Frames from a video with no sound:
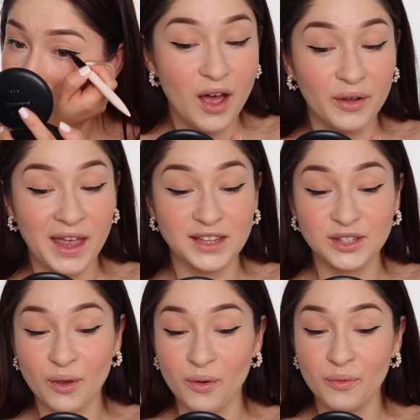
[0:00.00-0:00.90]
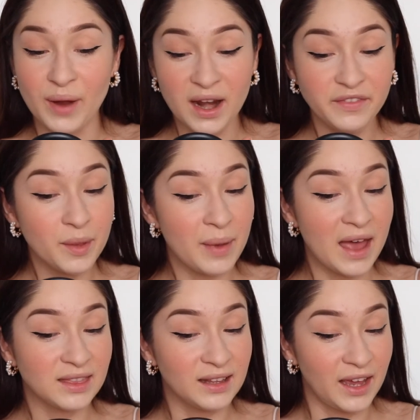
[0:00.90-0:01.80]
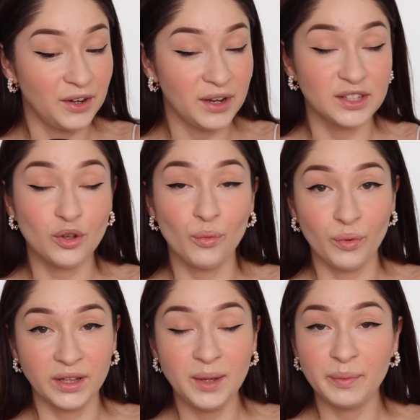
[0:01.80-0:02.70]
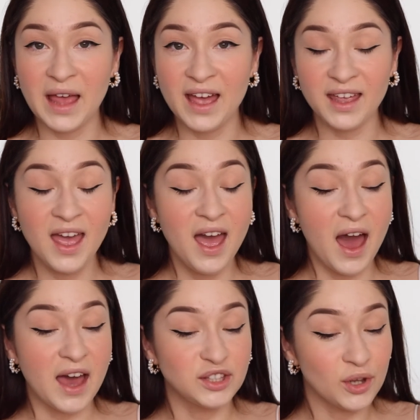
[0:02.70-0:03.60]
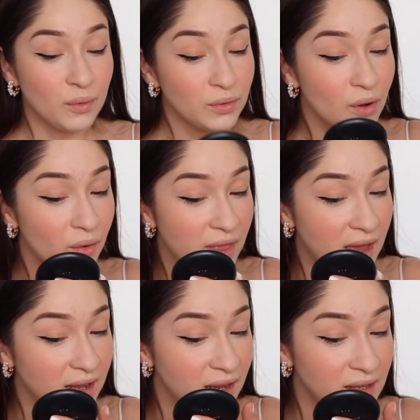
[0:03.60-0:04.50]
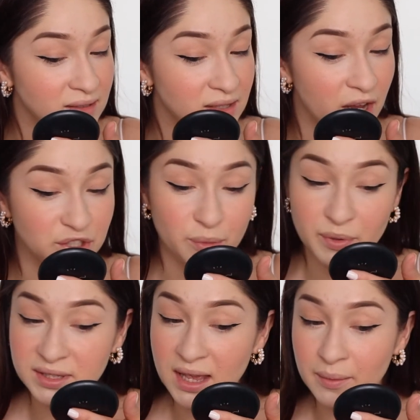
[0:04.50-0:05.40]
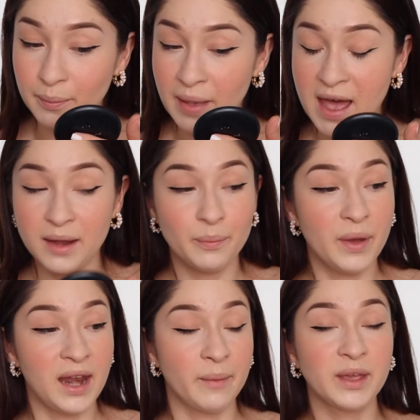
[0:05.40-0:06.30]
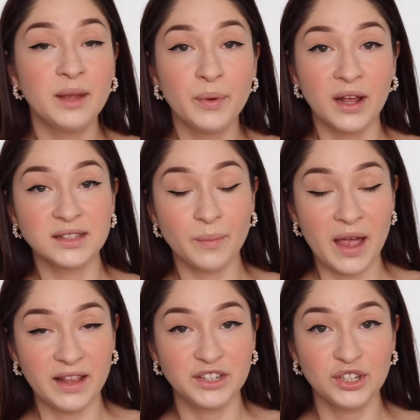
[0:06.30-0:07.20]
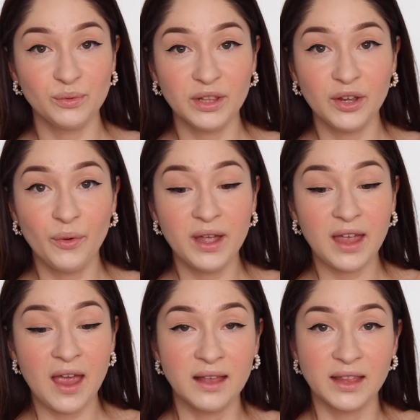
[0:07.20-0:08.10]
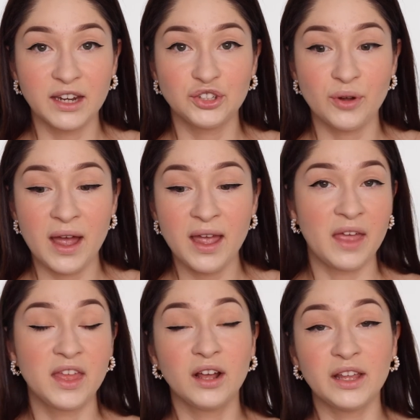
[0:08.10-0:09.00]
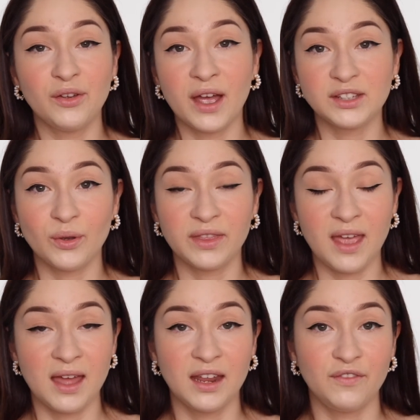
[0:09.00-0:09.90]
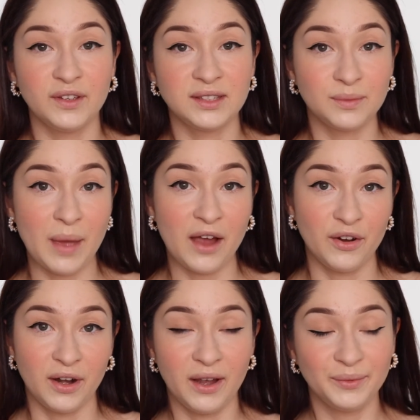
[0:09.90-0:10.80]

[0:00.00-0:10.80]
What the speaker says: Okay, so right off the bat, the liner is really black. I don't know that it's 100% matte, but I'm gonna put on some eyelashes really quick and let it dry, and then I'll let you guys know at the end if it's matte or not.